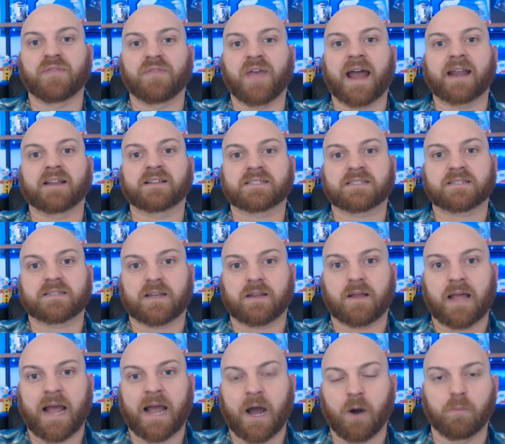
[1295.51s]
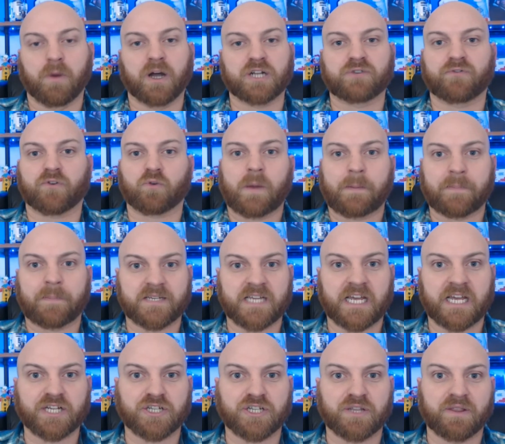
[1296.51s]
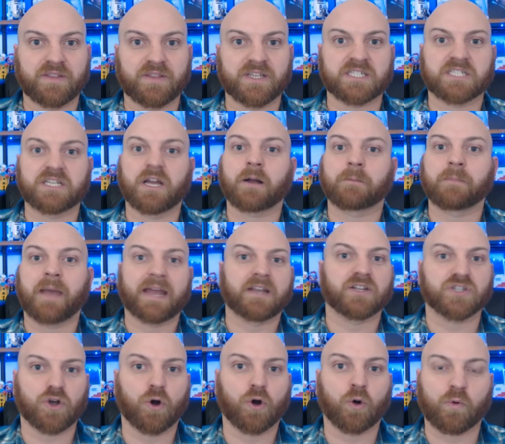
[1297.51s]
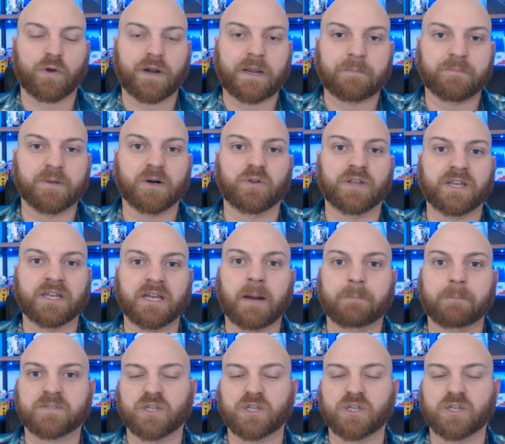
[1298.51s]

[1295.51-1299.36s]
That is how much of a reputation that this young man is already building up.